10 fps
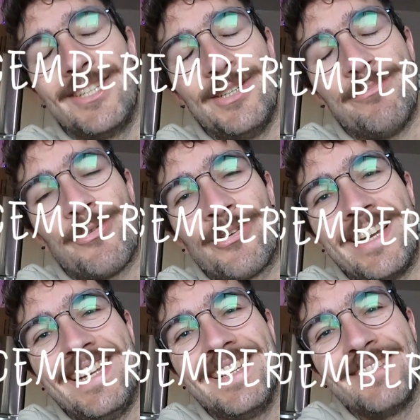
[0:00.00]
Good
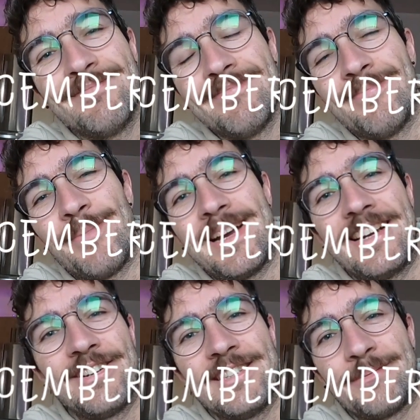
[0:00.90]
morning. Merry
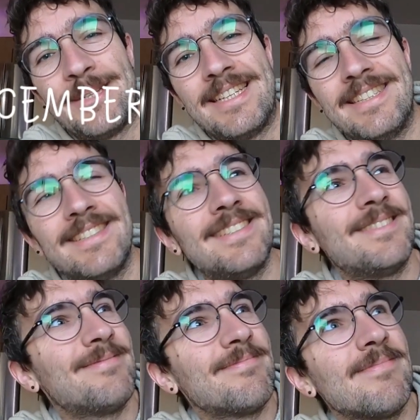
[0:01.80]
Christmas.
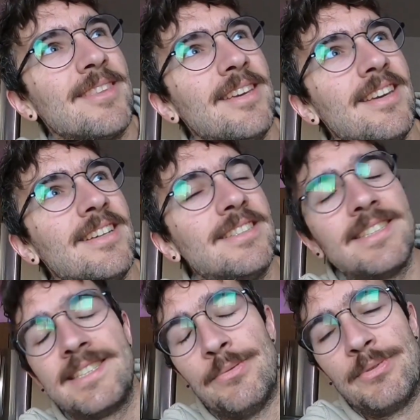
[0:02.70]
It's
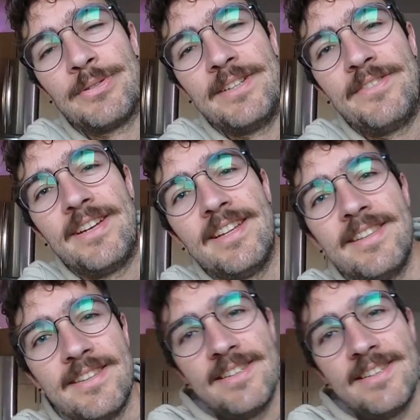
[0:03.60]
December 25th.